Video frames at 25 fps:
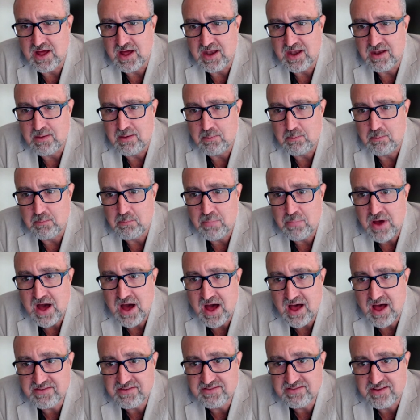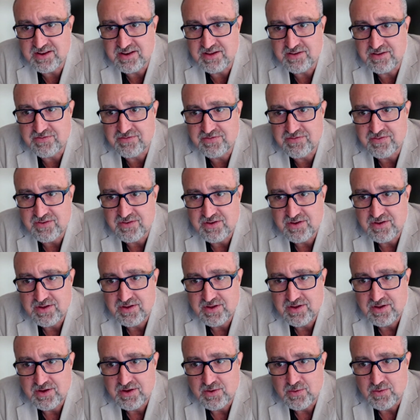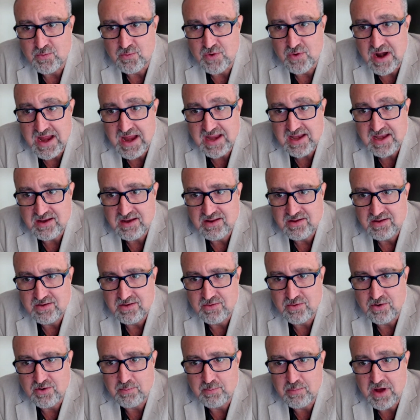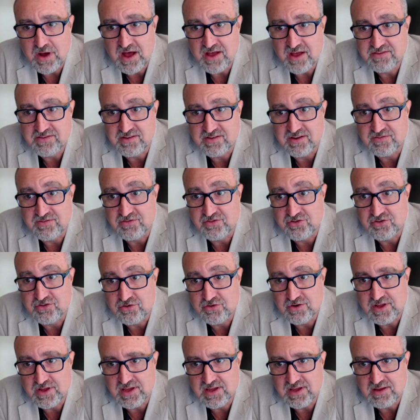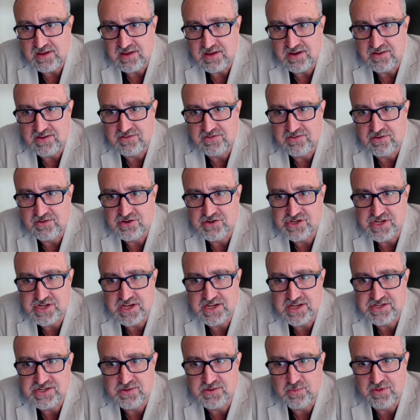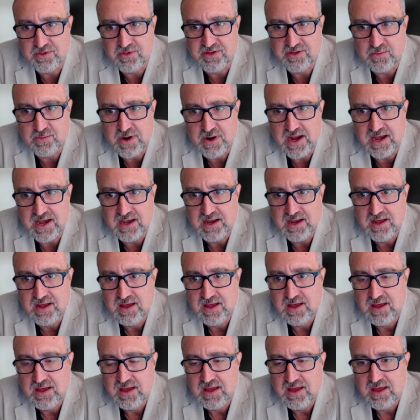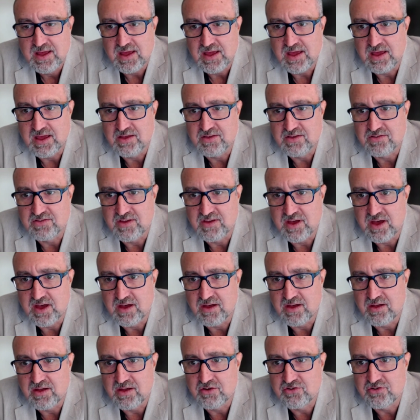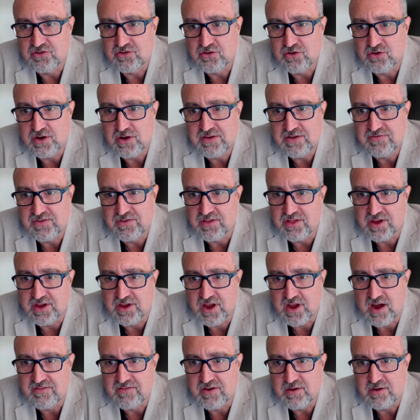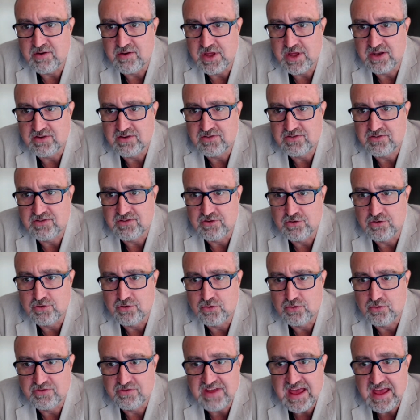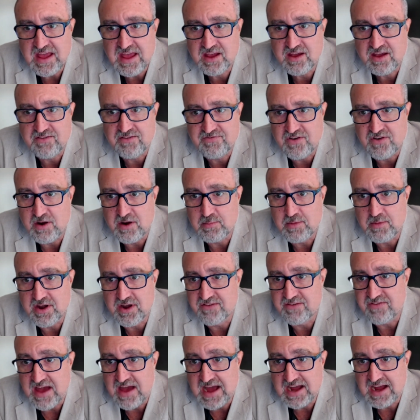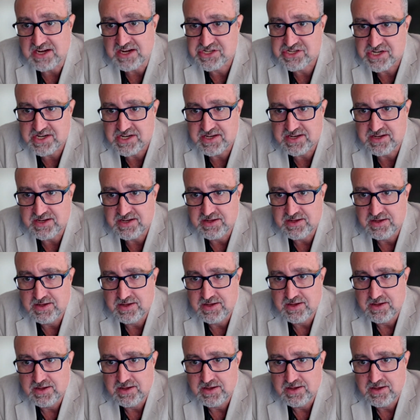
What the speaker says: a positive right or a positive duty in association with a right is a duty for the government to take affirmative action